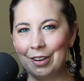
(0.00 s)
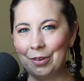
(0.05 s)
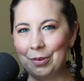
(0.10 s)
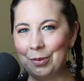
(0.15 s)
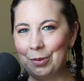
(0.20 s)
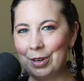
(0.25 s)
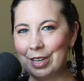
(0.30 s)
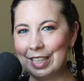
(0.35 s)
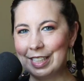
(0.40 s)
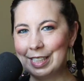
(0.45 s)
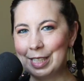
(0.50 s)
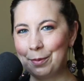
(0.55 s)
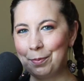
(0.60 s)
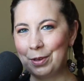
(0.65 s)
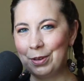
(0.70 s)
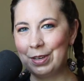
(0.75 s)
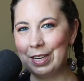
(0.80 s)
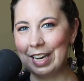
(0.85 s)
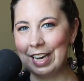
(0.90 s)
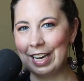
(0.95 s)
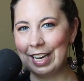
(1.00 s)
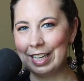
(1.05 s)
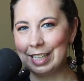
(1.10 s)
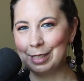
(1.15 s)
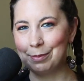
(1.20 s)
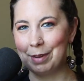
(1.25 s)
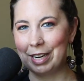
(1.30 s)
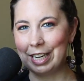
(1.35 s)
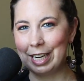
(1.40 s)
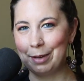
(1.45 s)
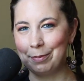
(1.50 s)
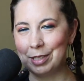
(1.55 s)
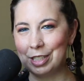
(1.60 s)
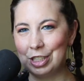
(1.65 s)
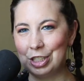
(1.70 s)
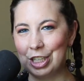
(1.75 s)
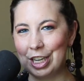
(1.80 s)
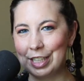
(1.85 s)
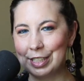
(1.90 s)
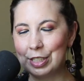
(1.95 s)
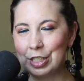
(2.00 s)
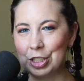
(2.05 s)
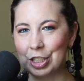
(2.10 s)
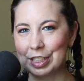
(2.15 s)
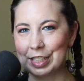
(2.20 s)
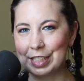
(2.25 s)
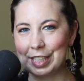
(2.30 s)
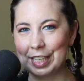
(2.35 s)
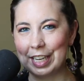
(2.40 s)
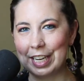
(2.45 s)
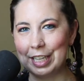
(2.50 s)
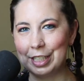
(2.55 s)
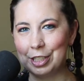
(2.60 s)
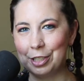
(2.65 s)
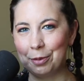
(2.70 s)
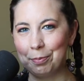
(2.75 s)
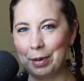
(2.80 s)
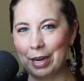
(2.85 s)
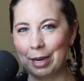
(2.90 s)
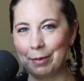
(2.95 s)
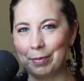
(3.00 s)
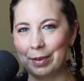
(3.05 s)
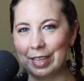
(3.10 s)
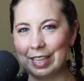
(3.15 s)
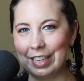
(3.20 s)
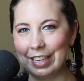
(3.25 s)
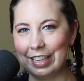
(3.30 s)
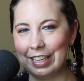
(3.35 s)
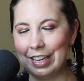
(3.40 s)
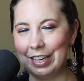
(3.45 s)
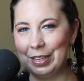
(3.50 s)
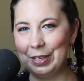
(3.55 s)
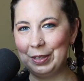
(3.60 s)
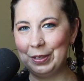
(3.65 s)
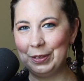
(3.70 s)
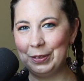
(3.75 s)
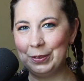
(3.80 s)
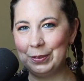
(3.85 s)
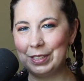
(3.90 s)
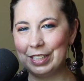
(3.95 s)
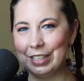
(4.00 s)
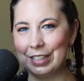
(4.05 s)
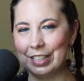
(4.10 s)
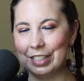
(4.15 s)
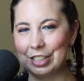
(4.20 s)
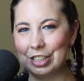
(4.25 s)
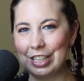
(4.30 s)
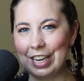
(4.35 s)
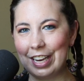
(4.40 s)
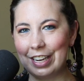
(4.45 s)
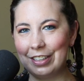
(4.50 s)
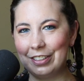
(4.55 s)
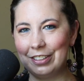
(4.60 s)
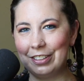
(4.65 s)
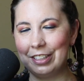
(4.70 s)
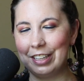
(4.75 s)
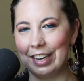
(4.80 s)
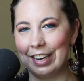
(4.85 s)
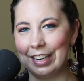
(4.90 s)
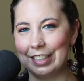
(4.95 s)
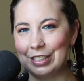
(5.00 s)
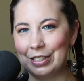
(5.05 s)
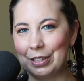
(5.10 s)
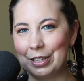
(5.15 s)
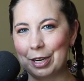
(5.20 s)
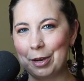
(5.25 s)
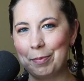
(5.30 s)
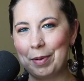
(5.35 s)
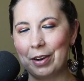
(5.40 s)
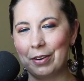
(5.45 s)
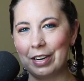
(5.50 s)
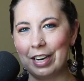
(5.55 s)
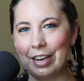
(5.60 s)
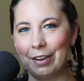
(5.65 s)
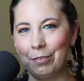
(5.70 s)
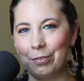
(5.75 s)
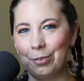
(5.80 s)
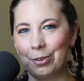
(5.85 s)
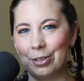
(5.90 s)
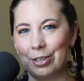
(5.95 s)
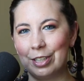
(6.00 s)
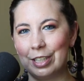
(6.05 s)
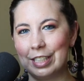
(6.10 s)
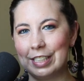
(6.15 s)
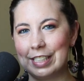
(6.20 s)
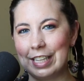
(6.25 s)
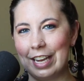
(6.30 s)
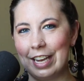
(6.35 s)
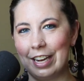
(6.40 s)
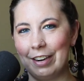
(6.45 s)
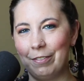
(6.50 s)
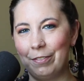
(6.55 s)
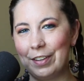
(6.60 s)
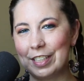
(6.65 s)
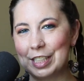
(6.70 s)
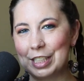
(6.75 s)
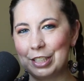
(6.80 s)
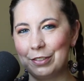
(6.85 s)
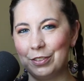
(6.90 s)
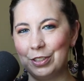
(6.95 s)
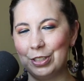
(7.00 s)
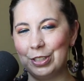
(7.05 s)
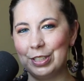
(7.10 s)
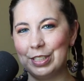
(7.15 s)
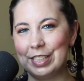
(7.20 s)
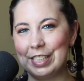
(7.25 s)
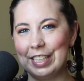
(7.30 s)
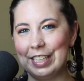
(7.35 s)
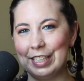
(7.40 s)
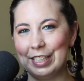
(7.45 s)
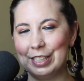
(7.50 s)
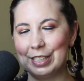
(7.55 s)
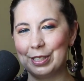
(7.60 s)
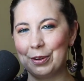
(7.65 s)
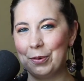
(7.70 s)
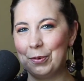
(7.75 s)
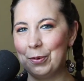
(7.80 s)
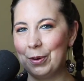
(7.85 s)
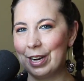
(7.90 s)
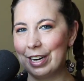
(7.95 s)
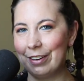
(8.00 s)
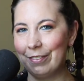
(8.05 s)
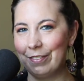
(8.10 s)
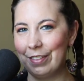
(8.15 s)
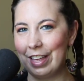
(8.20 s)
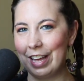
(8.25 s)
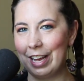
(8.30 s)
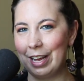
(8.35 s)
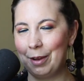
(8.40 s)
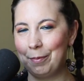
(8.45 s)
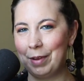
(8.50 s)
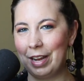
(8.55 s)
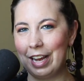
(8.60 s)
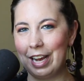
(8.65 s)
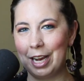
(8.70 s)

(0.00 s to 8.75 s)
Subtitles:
What is up, you guys? My name is Jess. Just in case you're popping in new to the channel, I talk about F words, and festivals is one of them.